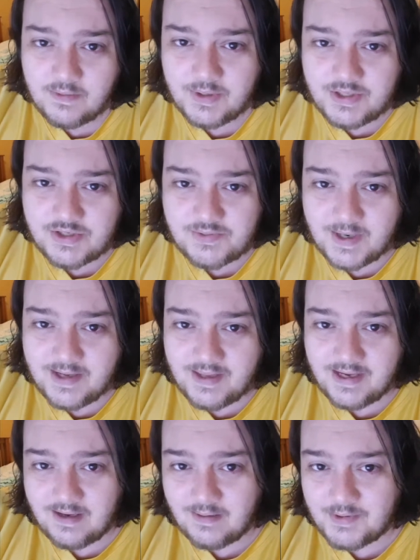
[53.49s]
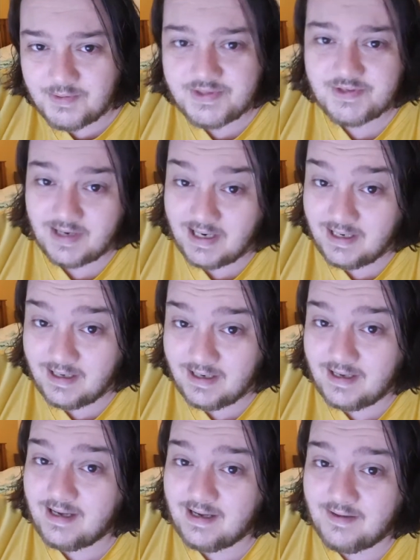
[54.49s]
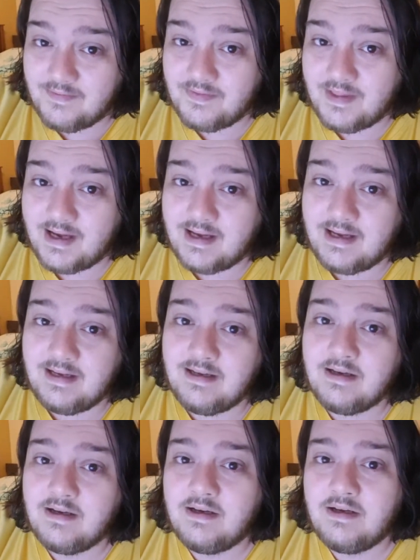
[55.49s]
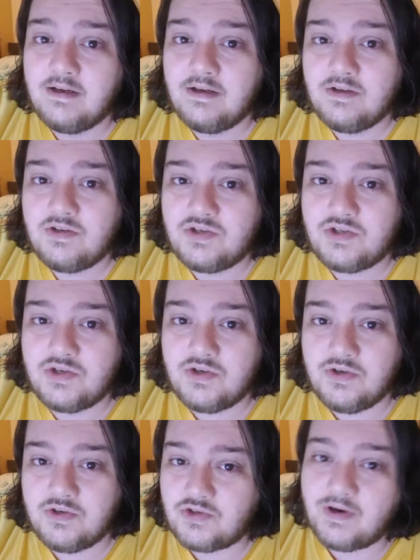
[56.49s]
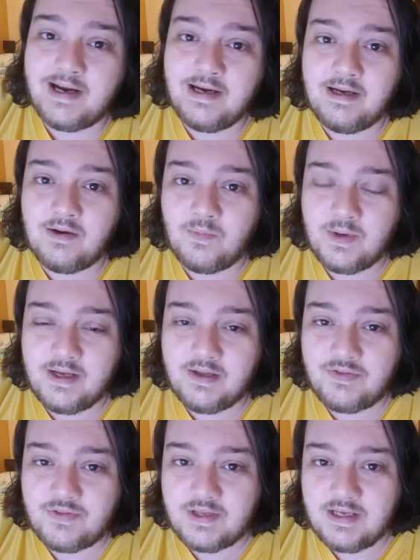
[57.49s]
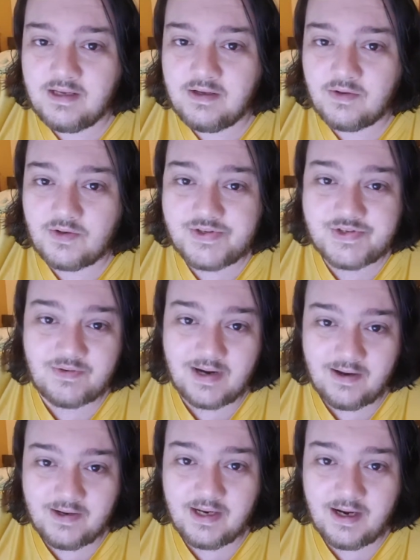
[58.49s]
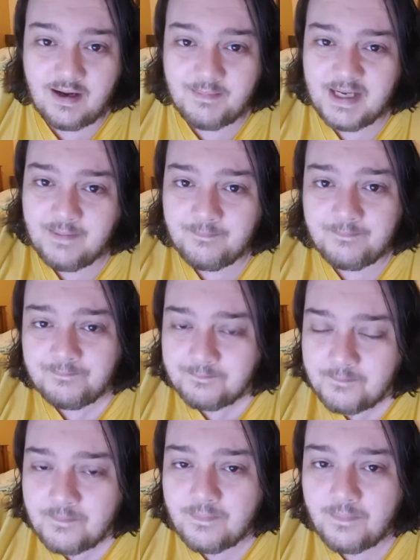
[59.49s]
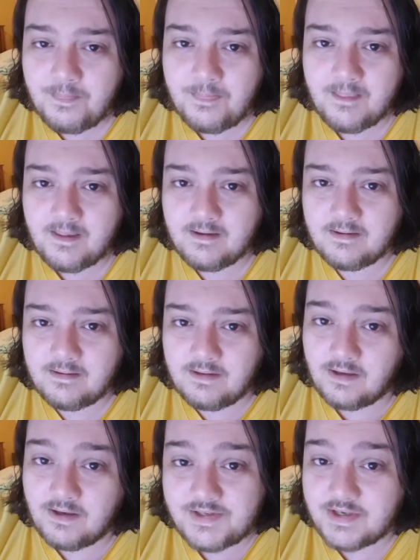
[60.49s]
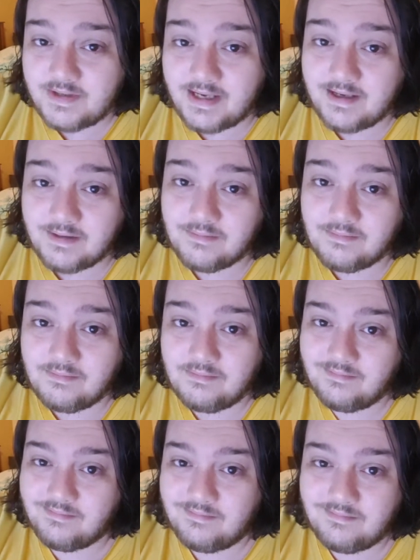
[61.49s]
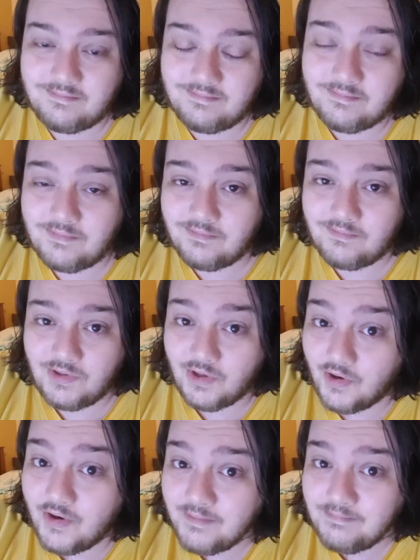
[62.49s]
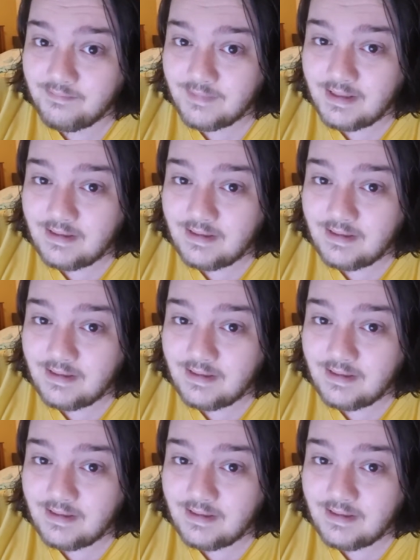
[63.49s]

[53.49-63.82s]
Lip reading: which is where they come to Australia and they do training with the Australian Army, you know, so they can learn